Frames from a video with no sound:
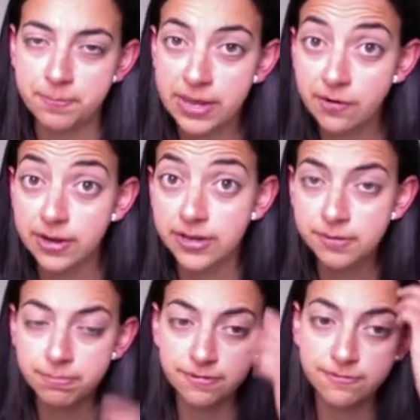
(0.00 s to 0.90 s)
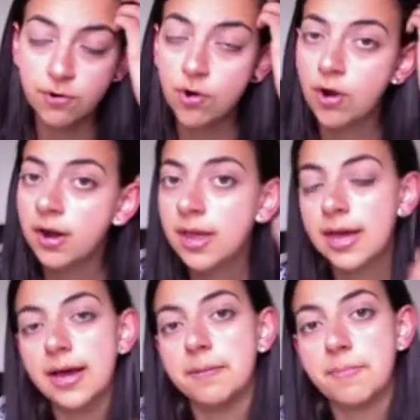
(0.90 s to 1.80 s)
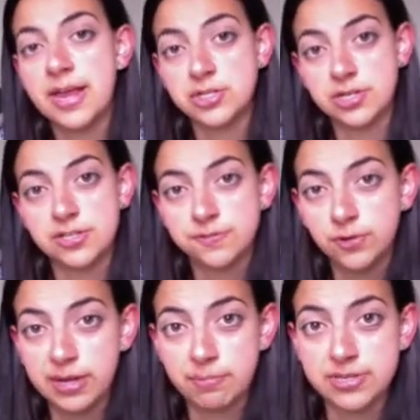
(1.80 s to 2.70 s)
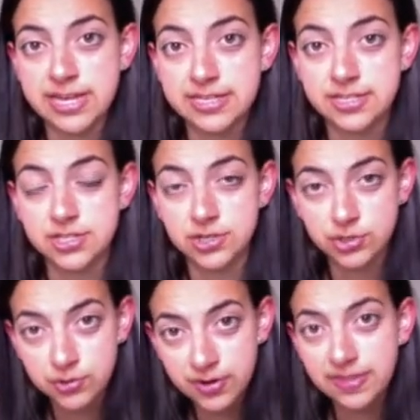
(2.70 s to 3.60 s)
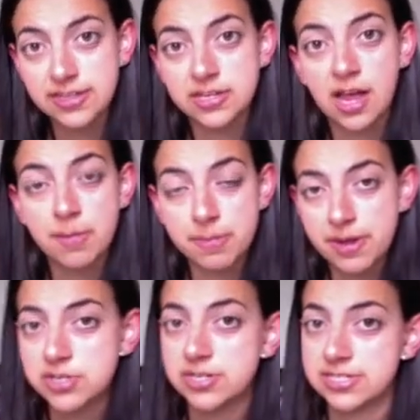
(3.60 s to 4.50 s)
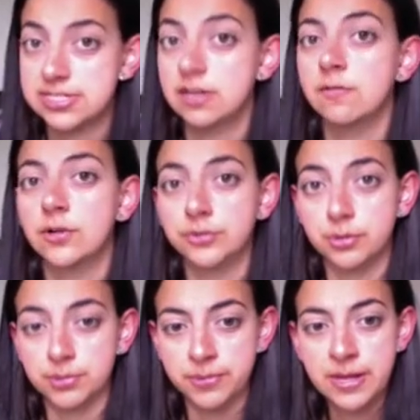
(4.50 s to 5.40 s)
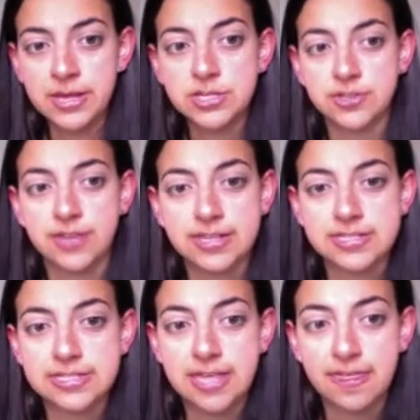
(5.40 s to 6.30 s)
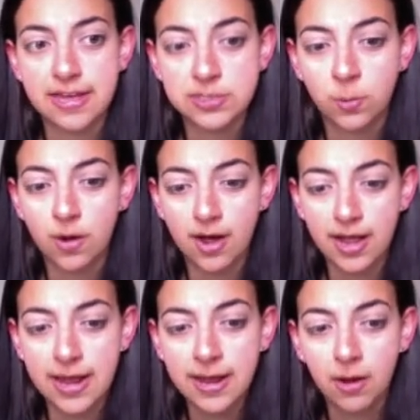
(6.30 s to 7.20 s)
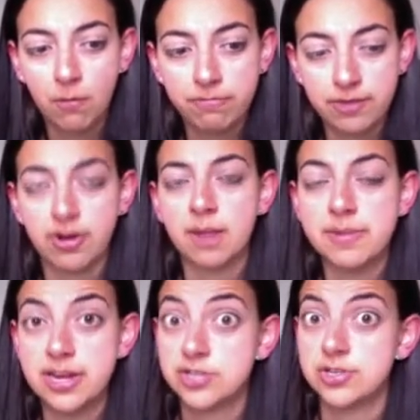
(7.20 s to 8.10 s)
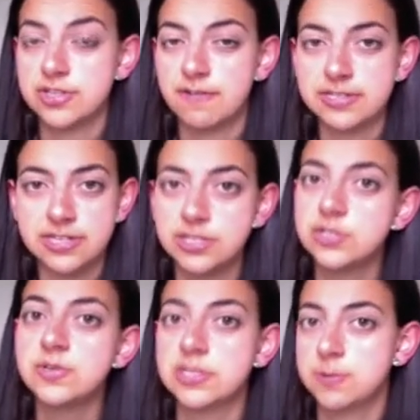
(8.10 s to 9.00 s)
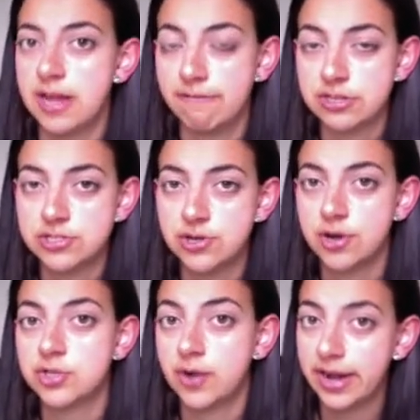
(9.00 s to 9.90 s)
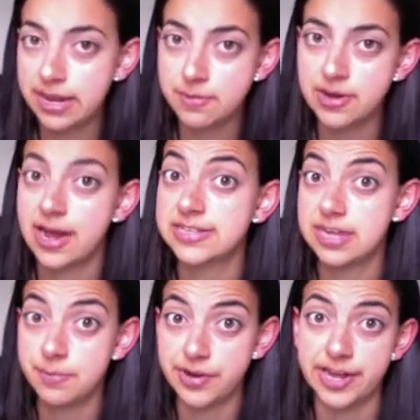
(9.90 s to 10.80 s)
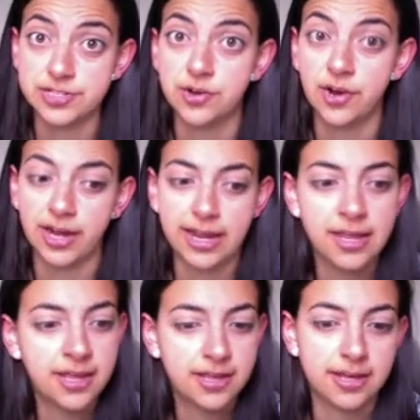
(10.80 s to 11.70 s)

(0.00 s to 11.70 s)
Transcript: period before a patient is fully protected. So during that time, the patient is still vulnerable. So that's why the recommendation is obviously as soon as we have the stock, try and immunize early